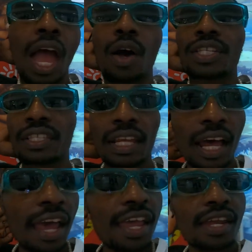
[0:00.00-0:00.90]
I was in the
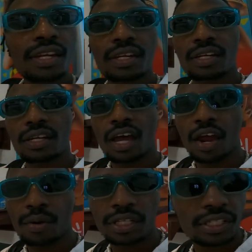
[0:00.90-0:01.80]
line
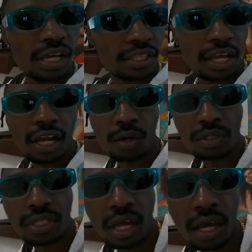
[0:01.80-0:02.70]
I reached at the
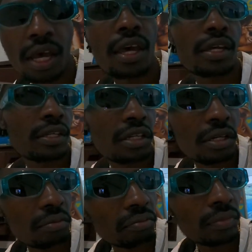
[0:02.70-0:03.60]
counter and
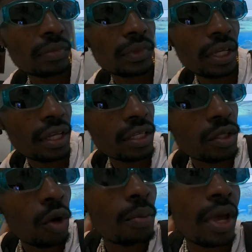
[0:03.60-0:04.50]
they
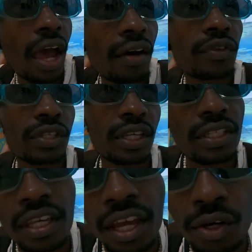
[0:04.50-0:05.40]
just told me I have to
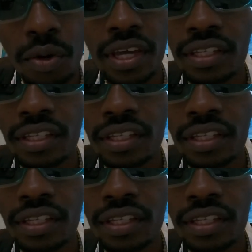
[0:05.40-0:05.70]
sit here and